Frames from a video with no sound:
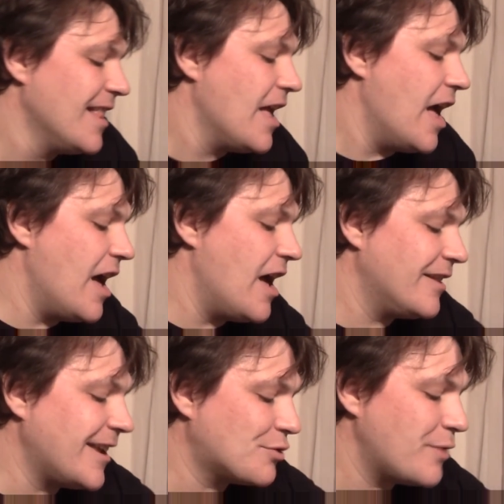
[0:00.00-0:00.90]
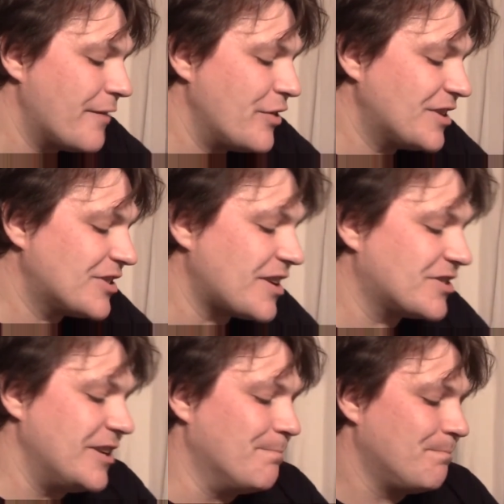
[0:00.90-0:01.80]
Next we have the
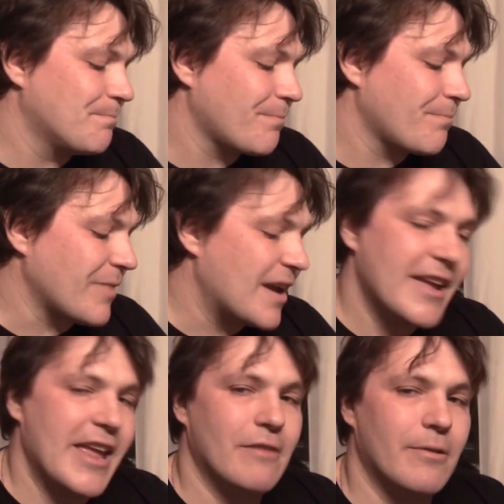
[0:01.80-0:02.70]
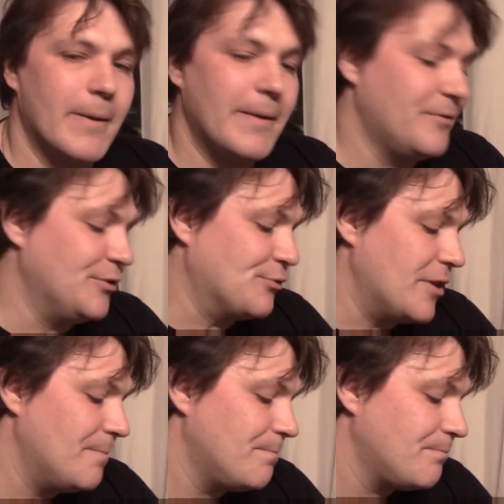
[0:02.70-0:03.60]
Assassin. Hero Infantry.
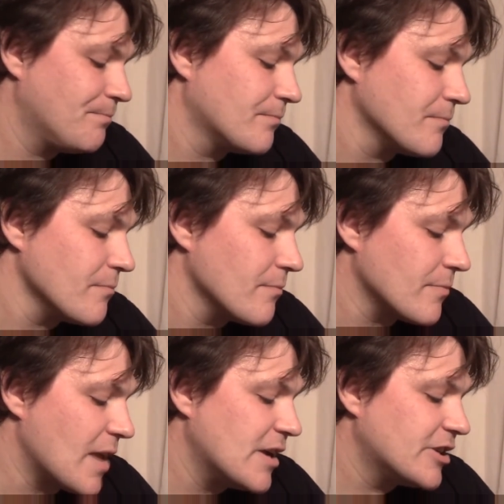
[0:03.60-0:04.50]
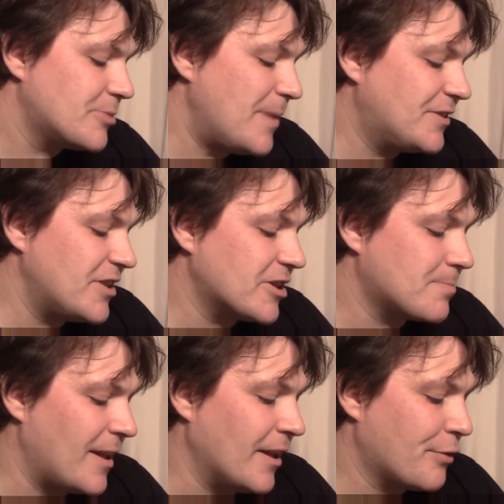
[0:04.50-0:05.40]
Speed 6,
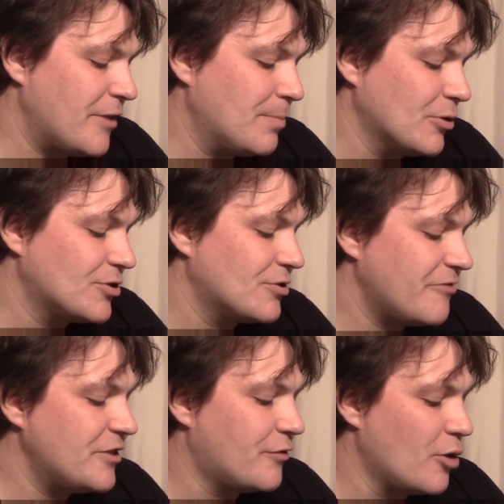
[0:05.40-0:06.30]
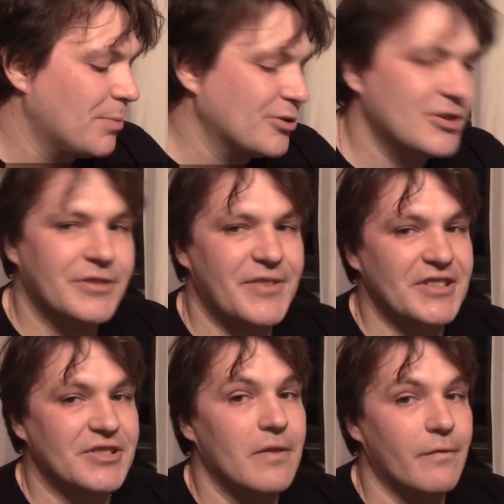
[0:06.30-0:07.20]
melee 3 plus, range 4 plus,
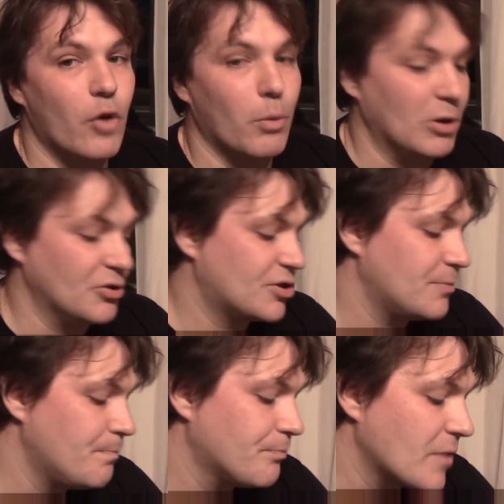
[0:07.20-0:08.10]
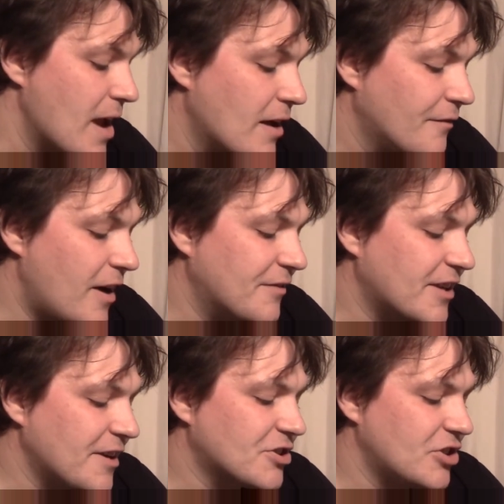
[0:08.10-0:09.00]
defense 4 plus. 5
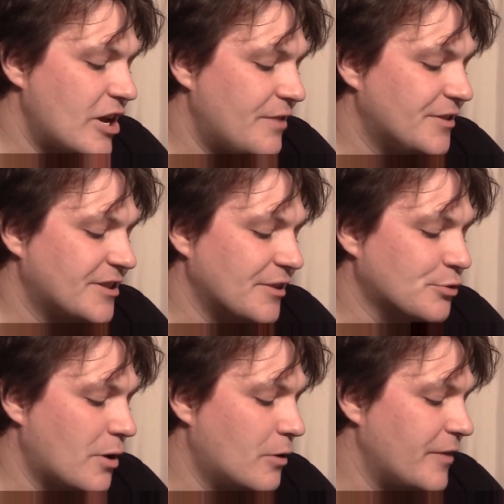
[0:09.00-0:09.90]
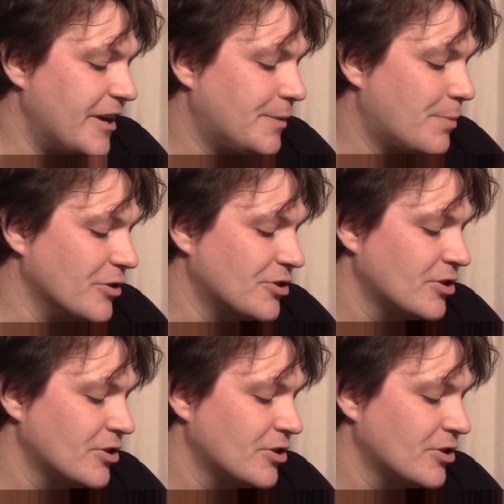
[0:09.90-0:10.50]
attacks, nerve, 10, 12, 80 points.